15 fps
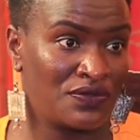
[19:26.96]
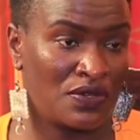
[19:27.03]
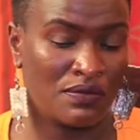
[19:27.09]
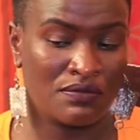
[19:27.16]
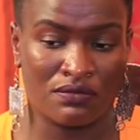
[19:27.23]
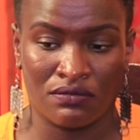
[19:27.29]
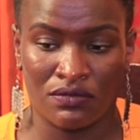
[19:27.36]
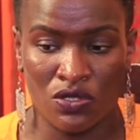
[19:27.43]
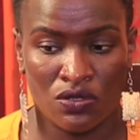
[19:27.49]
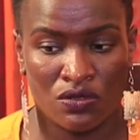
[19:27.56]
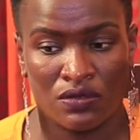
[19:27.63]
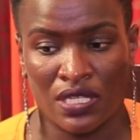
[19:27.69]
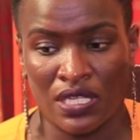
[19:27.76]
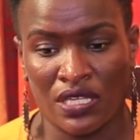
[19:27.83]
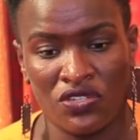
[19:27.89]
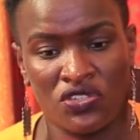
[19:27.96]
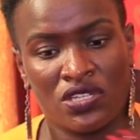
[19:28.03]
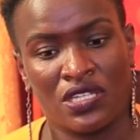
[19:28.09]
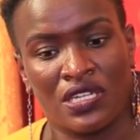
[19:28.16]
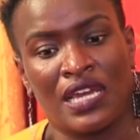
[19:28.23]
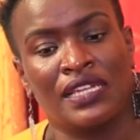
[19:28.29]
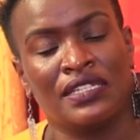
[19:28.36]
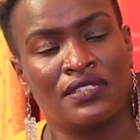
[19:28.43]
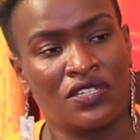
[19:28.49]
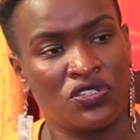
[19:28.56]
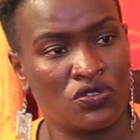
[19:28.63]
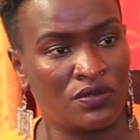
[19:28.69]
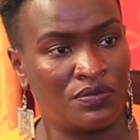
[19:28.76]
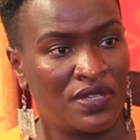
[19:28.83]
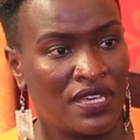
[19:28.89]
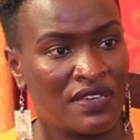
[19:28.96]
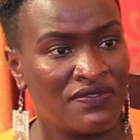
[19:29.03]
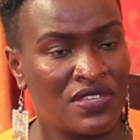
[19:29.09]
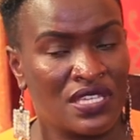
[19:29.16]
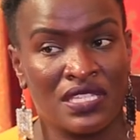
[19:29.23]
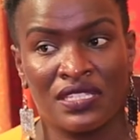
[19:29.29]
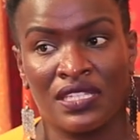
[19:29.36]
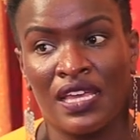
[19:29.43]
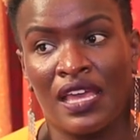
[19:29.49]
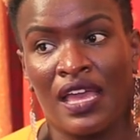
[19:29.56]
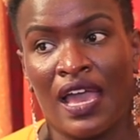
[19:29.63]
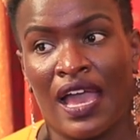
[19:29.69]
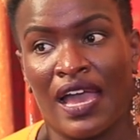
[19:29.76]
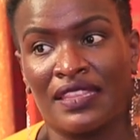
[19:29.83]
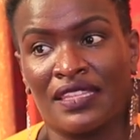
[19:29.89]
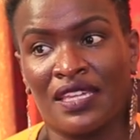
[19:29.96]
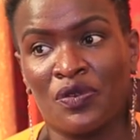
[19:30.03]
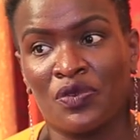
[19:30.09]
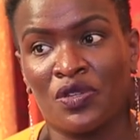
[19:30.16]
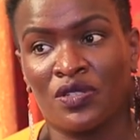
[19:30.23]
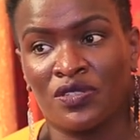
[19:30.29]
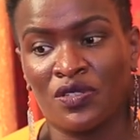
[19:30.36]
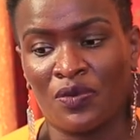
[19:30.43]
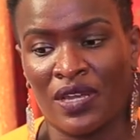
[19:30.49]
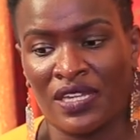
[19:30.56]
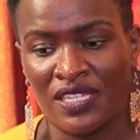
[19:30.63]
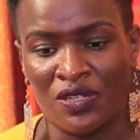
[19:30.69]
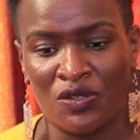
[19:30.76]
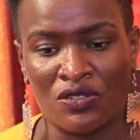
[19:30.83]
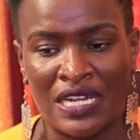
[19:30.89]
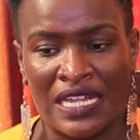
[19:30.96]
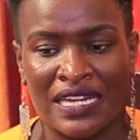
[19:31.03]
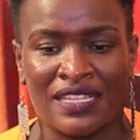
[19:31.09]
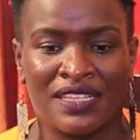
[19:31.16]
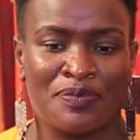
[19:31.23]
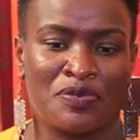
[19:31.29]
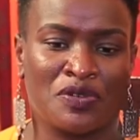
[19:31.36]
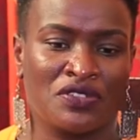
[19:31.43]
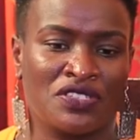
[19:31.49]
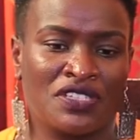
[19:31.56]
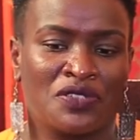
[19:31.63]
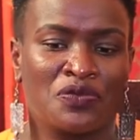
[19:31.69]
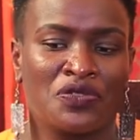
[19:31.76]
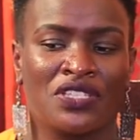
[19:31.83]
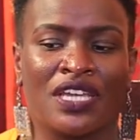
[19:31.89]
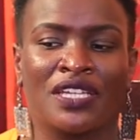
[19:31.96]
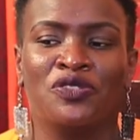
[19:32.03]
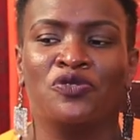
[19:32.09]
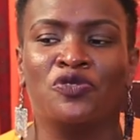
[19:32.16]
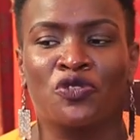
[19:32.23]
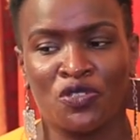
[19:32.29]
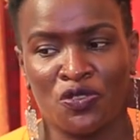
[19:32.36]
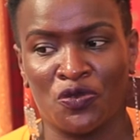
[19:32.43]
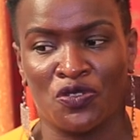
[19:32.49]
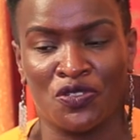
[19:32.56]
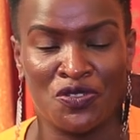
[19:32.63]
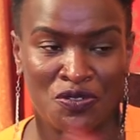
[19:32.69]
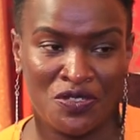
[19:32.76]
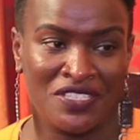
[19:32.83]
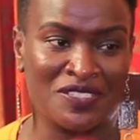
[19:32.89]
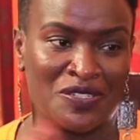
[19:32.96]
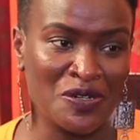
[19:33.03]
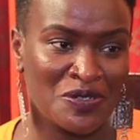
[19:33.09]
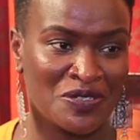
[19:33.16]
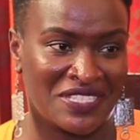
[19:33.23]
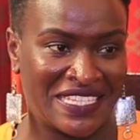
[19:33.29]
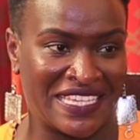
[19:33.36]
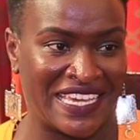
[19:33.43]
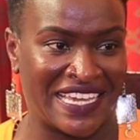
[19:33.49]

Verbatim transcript: from, you know, engaging in early sexual behaviors. And then we're also working on another project, which I do not want to disclose